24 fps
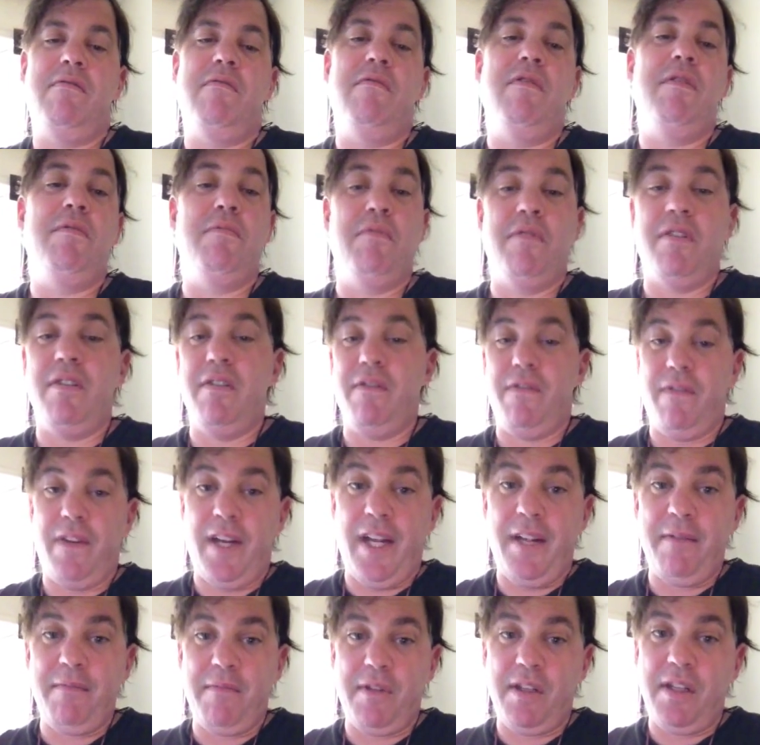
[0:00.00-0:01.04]
we were a
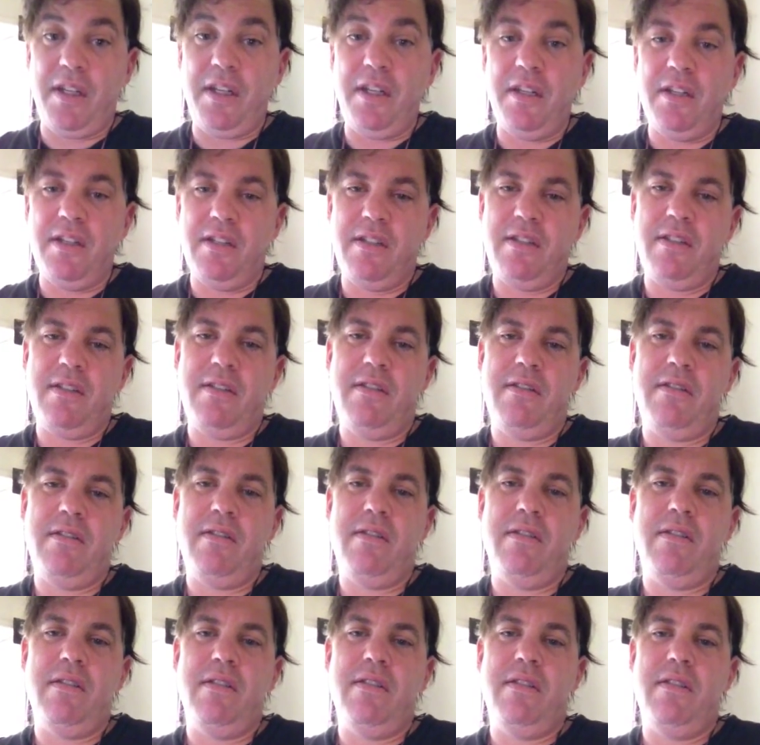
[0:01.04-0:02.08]
family.
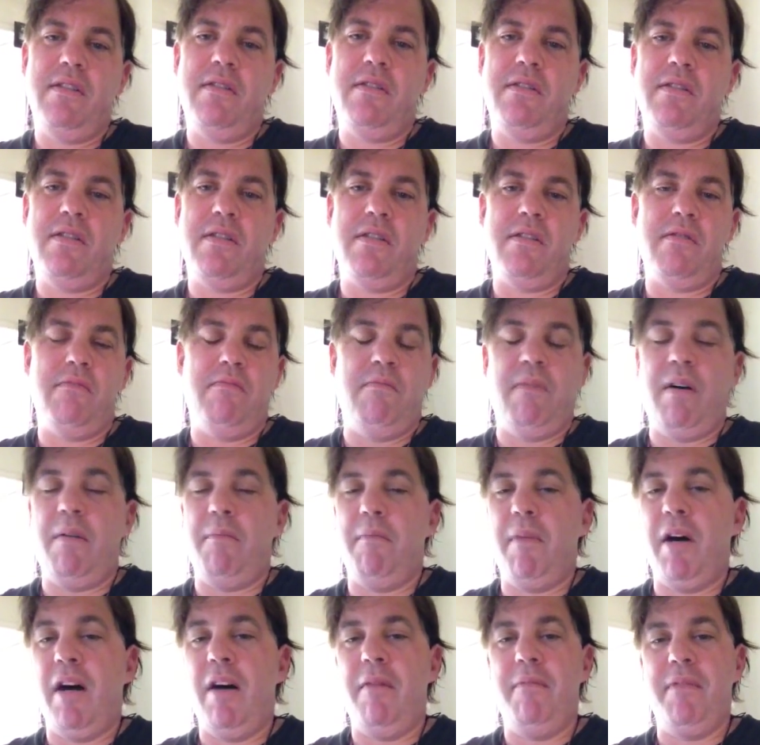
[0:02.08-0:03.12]
My
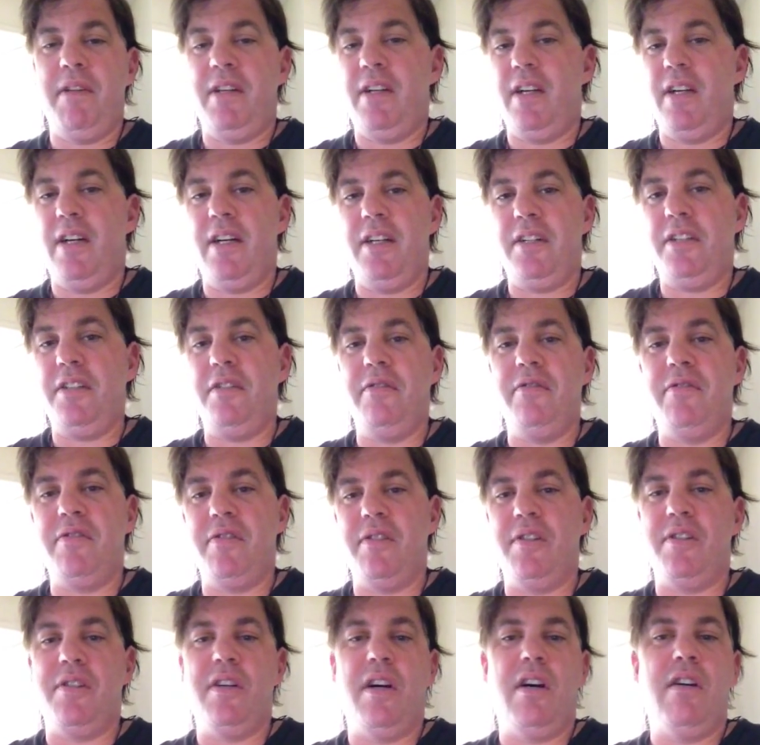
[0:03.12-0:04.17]
mom and I used
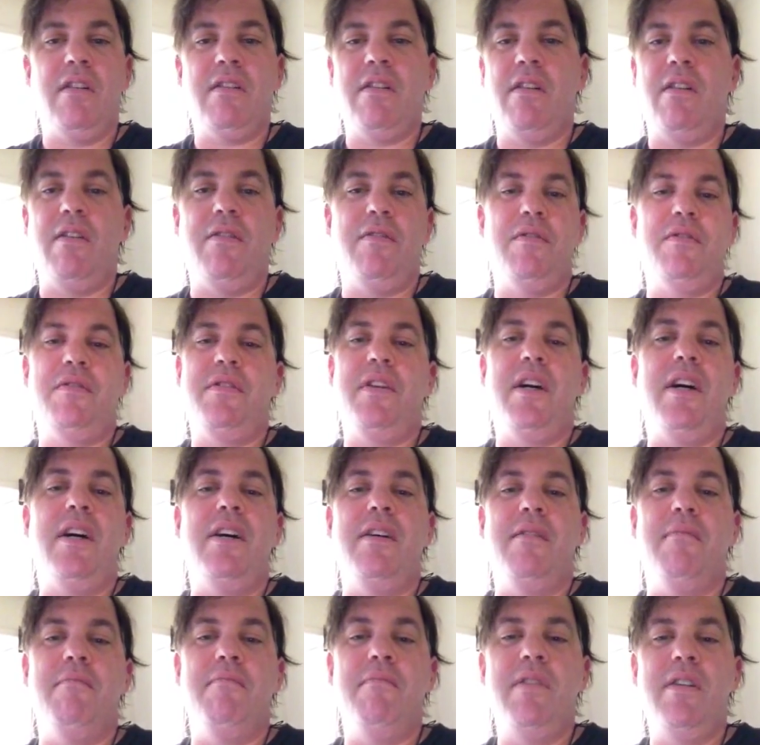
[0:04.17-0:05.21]
to talk all the
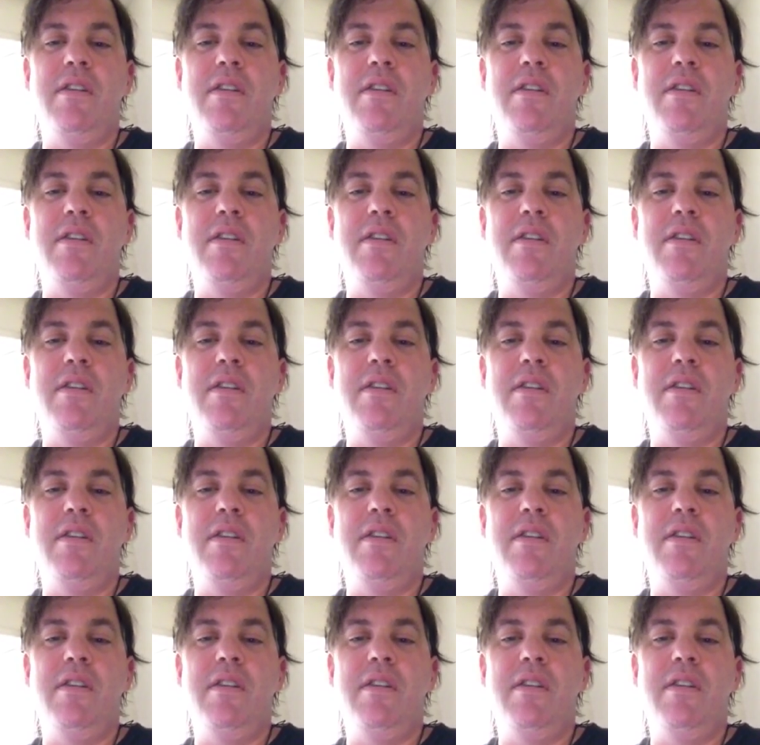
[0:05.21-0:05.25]
time.